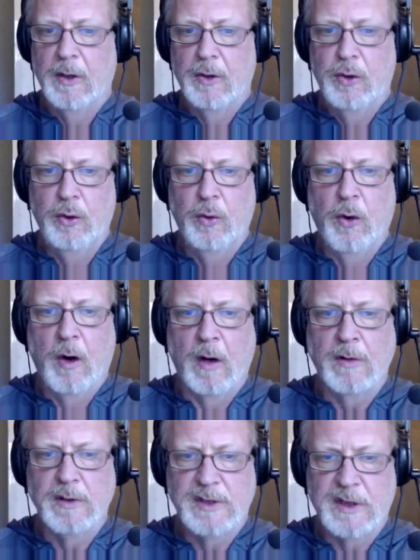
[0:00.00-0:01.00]
who
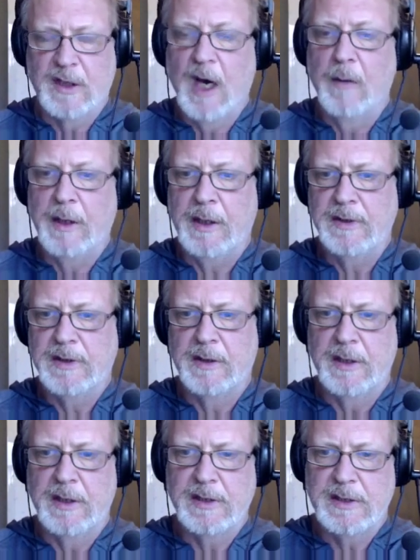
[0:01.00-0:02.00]
are succumbing to
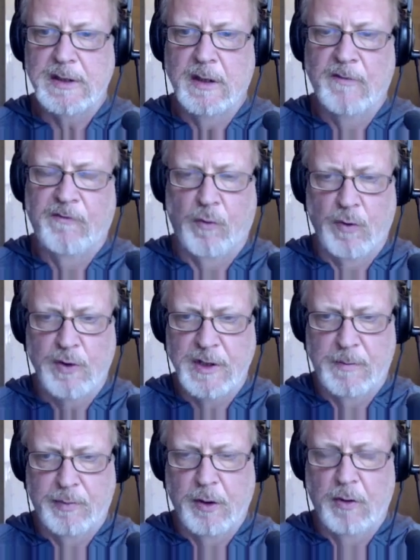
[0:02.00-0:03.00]
this
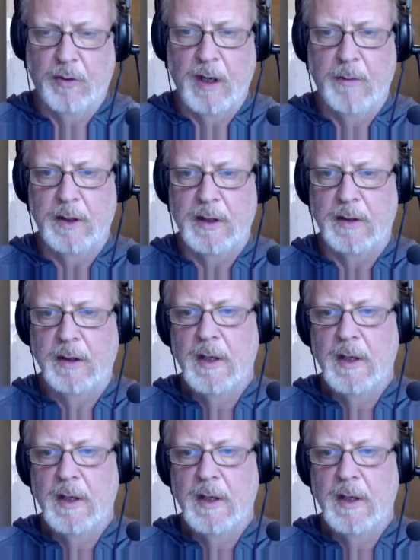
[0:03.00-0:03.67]
unfortunate programming.